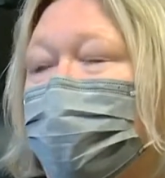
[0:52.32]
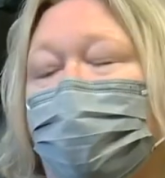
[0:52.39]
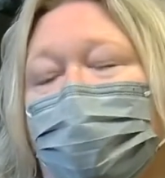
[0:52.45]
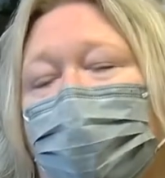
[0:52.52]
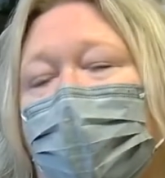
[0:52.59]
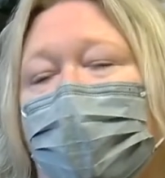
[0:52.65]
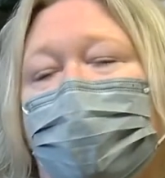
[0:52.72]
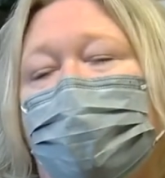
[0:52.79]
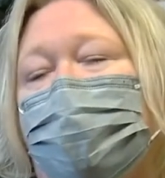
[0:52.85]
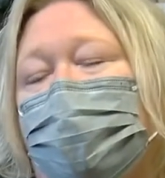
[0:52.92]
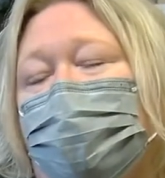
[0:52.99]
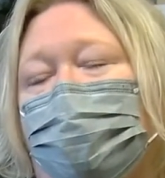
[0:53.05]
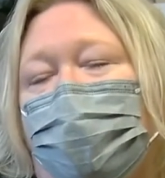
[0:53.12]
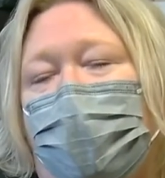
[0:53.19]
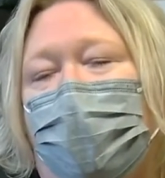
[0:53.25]
of the ladies
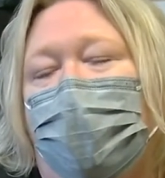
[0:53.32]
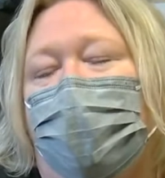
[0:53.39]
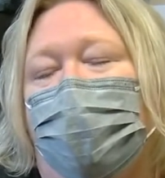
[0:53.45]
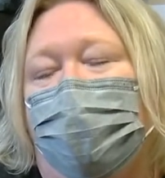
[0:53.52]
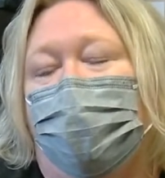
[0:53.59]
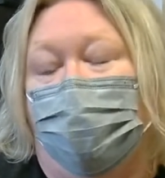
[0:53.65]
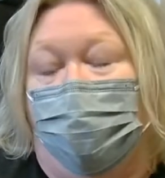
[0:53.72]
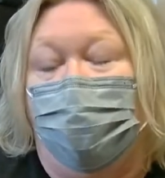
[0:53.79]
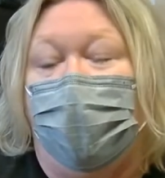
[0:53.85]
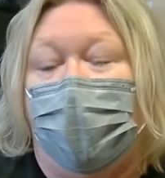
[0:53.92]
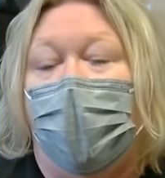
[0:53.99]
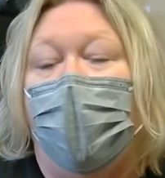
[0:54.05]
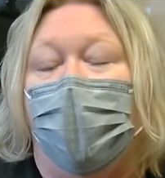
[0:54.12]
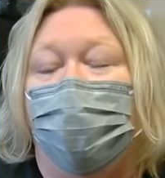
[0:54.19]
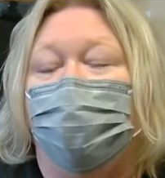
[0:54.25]
that we that
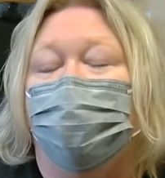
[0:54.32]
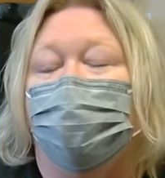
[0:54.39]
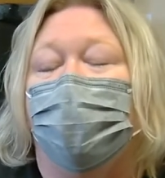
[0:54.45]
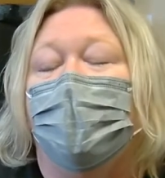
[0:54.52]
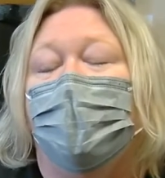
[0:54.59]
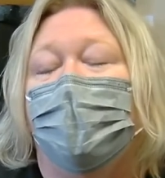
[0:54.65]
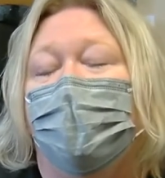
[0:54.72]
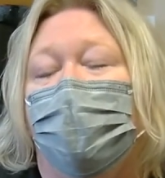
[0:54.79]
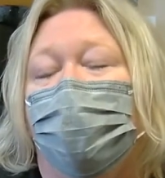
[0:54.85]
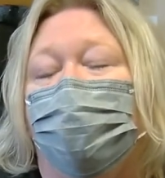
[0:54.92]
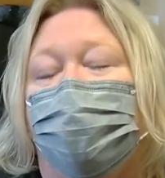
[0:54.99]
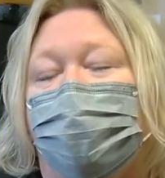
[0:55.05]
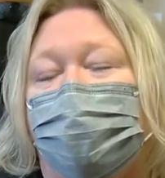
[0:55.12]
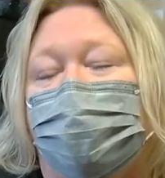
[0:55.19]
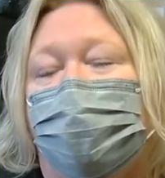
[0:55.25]
we have
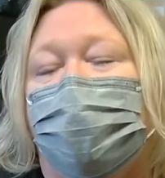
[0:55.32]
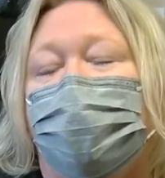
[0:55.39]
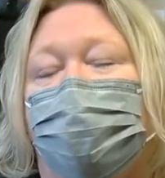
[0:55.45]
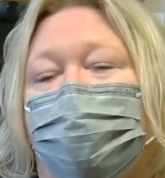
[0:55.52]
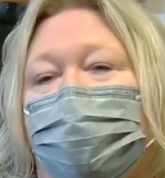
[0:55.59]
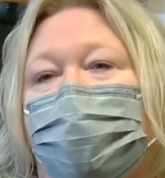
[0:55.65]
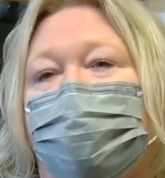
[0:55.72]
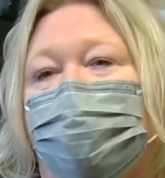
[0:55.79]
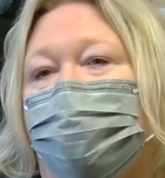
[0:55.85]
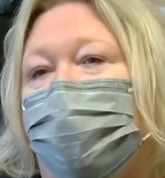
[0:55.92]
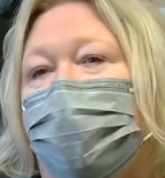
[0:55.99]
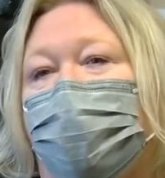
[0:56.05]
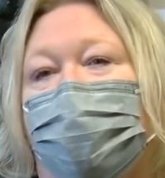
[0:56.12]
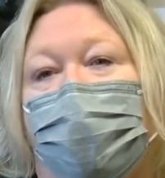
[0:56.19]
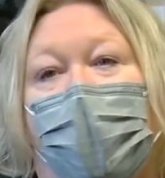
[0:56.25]
that we see and we
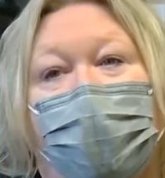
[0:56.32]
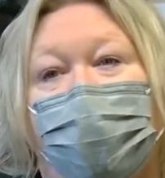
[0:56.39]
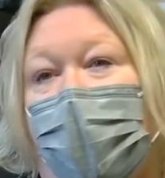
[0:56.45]
treat are meth